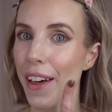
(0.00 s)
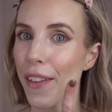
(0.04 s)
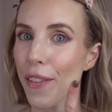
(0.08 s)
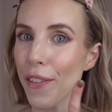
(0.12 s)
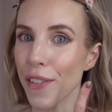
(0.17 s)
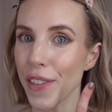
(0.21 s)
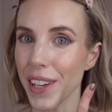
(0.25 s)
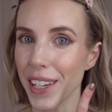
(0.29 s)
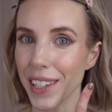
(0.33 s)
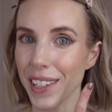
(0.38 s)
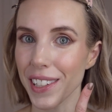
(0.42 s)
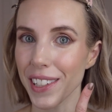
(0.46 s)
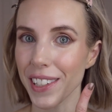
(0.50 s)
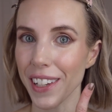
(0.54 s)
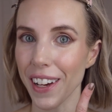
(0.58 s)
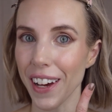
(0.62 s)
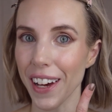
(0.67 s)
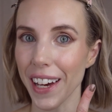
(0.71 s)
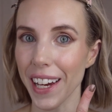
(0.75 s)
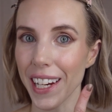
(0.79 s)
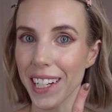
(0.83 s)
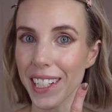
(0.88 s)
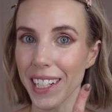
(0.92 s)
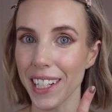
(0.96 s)
This
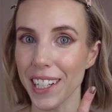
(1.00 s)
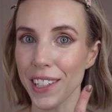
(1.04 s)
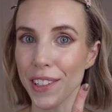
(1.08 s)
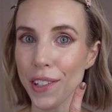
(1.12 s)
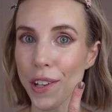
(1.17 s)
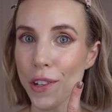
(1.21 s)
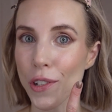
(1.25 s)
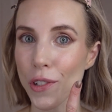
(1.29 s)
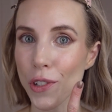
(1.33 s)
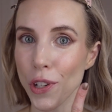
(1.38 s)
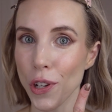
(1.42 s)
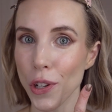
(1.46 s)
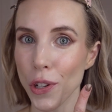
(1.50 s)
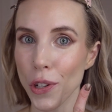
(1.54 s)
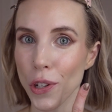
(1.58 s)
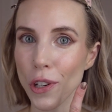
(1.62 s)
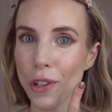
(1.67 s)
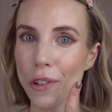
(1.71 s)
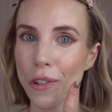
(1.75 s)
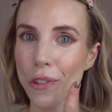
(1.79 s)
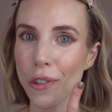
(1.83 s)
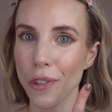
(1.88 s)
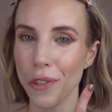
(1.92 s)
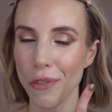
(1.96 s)
side is
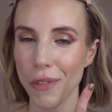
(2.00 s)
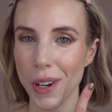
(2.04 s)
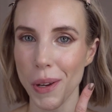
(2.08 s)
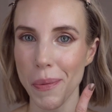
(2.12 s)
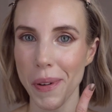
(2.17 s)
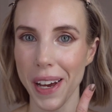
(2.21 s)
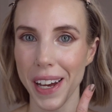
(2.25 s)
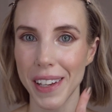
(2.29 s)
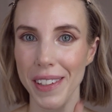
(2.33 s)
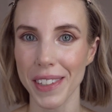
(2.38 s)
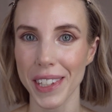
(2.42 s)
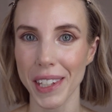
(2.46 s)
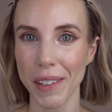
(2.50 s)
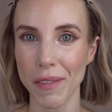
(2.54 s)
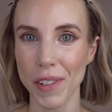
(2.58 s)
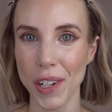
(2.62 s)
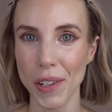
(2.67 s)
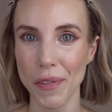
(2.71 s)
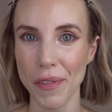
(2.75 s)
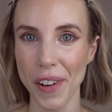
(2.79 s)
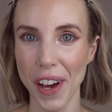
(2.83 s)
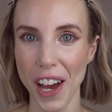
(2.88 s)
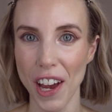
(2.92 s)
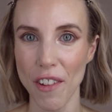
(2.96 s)
two
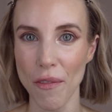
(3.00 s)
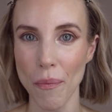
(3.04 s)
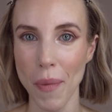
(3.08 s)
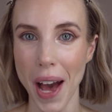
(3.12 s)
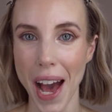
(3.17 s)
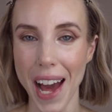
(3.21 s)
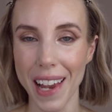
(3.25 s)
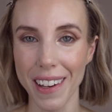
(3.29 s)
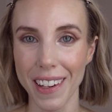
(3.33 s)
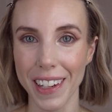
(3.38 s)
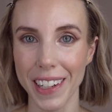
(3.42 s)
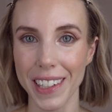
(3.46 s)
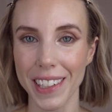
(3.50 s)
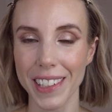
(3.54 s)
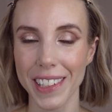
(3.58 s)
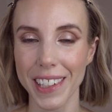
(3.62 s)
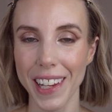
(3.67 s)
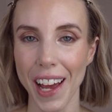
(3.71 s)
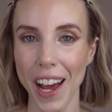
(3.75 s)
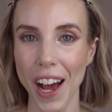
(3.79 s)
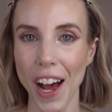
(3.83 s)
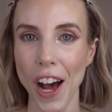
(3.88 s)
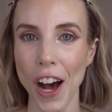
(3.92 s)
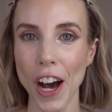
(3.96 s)
£3.75 palettes.
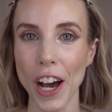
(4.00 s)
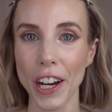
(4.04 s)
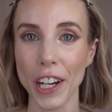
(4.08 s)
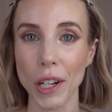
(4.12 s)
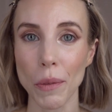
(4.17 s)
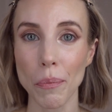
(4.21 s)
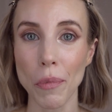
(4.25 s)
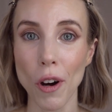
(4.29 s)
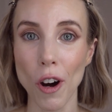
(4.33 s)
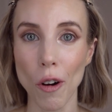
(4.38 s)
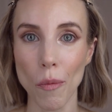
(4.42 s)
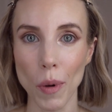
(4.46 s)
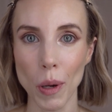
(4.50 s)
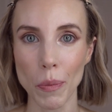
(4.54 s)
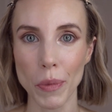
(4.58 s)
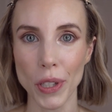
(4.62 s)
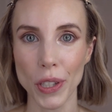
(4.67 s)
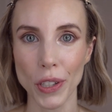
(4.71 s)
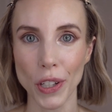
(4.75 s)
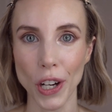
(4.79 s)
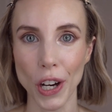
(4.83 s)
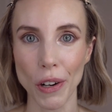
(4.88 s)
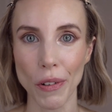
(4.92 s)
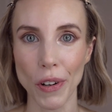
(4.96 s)
I'm going to pop my
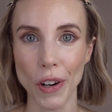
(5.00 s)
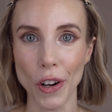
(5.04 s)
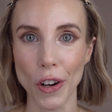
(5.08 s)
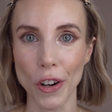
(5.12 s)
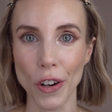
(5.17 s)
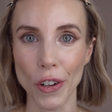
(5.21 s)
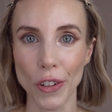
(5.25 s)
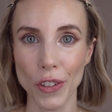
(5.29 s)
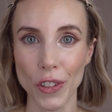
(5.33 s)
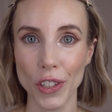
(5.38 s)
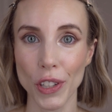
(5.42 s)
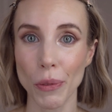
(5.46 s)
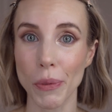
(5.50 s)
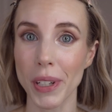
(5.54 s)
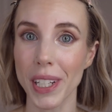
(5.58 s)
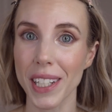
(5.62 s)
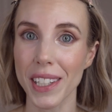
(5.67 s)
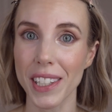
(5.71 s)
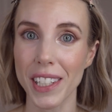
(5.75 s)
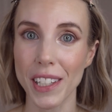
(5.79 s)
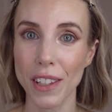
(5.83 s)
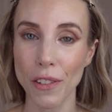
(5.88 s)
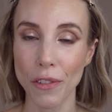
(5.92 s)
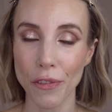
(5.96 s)
mascara on so we
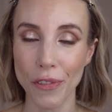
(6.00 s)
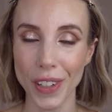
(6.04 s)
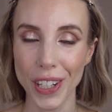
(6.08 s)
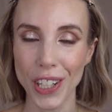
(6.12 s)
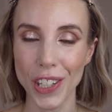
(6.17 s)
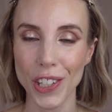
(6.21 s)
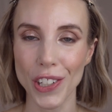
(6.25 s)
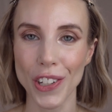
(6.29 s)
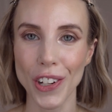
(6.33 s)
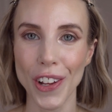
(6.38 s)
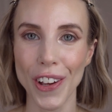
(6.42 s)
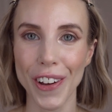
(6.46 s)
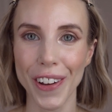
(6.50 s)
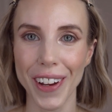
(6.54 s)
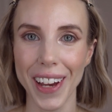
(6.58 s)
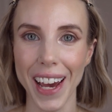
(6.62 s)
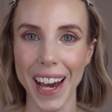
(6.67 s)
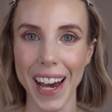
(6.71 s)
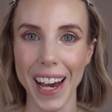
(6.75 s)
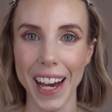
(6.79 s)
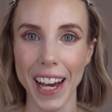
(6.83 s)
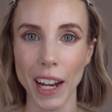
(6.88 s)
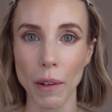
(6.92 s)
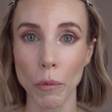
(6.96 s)
can see the finished look,
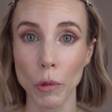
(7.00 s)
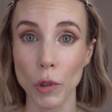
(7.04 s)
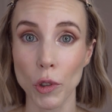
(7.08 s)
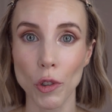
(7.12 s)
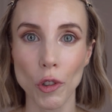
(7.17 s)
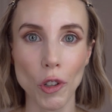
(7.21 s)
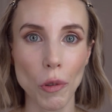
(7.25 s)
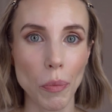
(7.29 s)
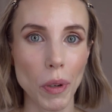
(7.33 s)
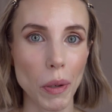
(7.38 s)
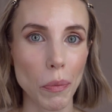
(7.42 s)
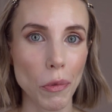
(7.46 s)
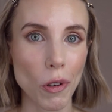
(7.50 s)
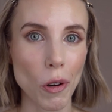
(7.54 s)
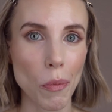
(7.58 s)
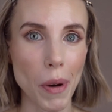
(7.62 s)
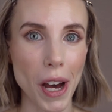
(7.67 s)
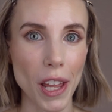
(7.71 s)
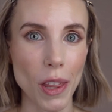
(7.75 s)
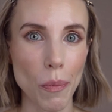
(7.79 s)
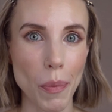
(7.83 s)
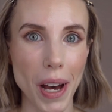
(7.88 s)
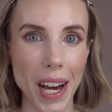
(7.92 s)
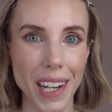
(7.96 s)
and we'll talk a bit more
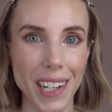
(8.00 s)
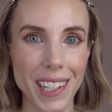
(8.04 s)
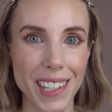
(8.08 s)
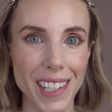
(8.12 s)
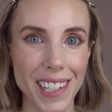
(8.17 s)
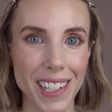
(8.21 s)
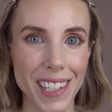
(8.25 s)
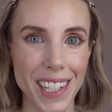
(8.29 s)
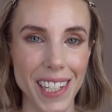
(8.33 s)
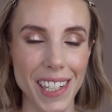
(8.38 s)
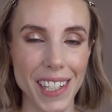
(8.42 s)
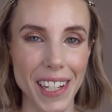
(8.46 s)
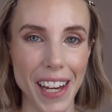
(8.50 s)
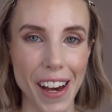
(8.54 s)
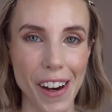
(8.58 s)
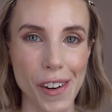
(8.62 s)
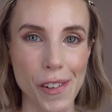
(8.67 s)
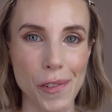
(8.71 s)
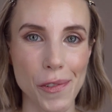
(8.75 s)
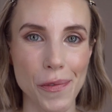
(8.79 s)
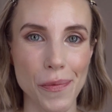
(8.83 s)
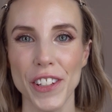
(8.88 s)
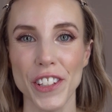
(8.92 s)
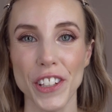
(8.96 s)
about the palettes in
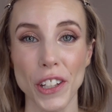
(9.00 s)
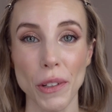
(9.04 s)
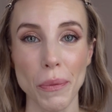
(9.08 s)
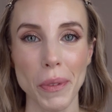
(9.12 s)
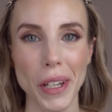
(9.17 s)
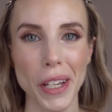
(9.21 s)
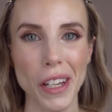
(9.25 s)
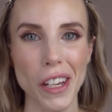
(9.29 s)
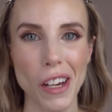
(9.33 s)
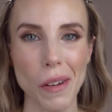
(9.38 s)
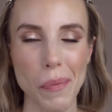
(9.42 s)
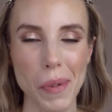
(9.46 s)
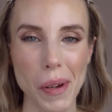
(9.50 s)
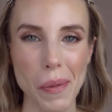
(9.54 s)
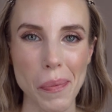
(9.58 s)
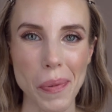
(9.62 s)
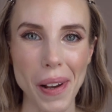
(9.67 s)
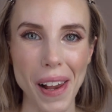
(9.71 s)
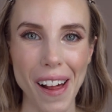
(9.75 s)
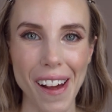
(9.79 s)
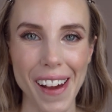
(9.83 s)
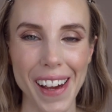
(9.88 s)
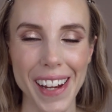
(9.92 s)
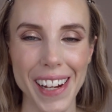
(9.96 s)
detail. So makeup
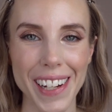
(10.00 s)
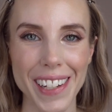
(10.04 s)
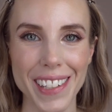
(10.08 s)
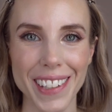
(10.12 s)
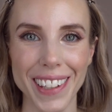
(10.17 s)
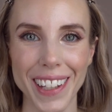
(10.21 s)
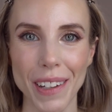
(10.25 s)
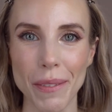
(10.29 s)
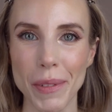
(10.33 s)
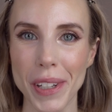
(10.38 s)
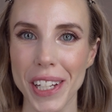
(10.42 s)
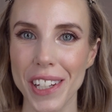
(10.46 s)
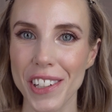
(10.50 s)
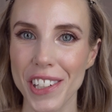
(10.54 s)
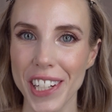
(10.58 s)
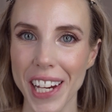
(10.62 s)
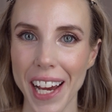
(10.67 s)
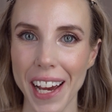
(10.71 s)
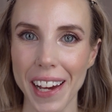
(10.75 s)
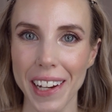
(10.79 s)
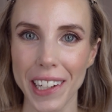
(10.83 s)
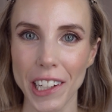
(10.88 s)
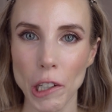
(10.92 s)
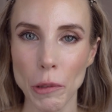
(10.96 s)
applied, and we can
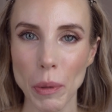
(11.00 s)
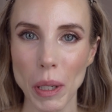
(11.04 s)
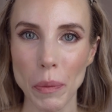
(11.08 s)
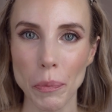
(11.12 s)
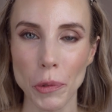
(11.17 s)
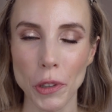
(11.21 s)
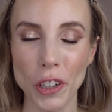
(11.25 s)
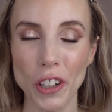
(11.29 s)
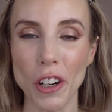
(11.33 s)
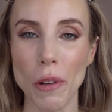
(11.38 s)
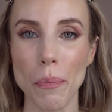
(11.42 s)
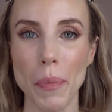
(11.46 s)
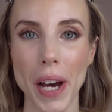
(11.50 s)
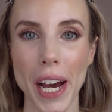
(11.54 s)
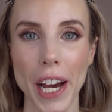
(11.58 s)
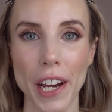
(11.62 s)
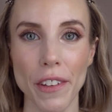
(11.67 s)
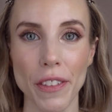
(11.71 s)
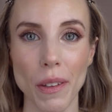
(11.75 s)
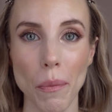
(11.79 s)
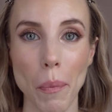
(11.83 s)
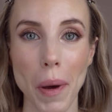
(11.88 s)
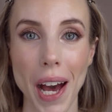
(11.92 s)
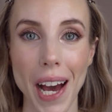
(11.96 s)
chat a little bit more
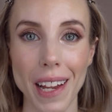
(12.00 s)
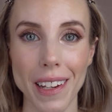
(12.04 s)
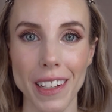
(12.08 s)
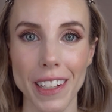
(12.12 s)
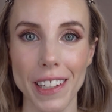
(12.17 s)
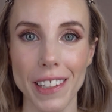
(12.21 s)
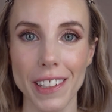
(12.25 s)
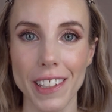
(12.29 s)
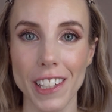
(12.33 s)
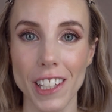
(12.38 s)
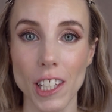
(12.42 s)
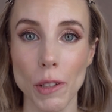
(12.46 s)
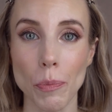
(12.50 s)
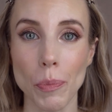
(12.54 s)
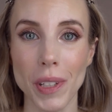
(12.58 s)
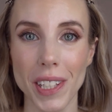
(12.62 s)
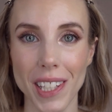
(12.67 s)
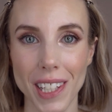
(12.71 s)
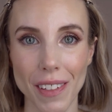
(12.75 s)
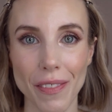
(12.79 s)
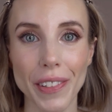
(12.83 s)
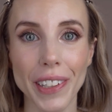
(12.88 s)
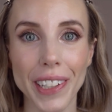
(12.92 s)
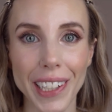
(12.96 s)
about the palettes,
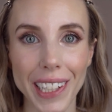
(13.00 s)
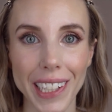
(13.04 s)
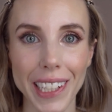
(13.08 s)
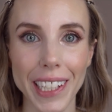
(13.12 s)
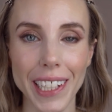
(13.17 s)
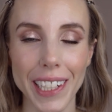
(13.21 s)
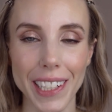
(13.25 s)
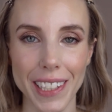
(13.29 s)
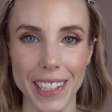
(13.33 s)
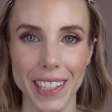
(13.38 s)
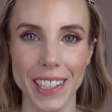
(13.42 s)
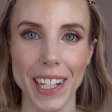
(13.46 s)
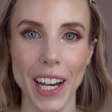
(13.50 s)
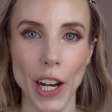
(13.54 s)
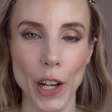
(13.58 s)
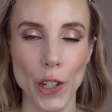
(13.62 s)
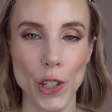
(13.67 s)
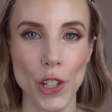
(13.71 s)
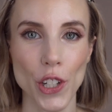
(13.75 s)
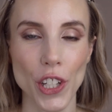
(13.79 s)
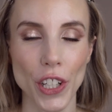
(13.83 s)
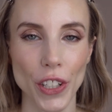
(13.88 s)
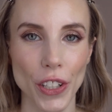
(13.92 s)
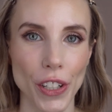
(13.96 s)
specifically
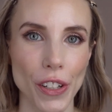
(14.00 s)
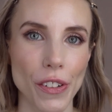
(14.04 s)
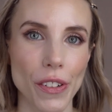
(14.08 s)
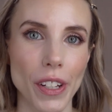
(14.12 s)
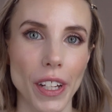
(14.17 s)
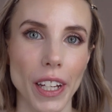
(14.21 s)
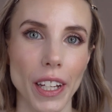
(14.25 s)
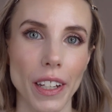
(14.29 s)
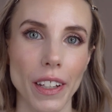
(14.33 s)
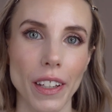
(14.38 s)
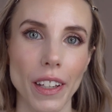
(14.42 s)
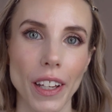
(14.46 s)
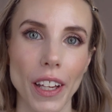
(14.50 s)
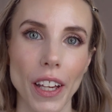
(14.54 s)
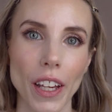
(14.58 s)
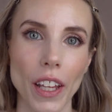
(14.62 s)
Natasha Denona.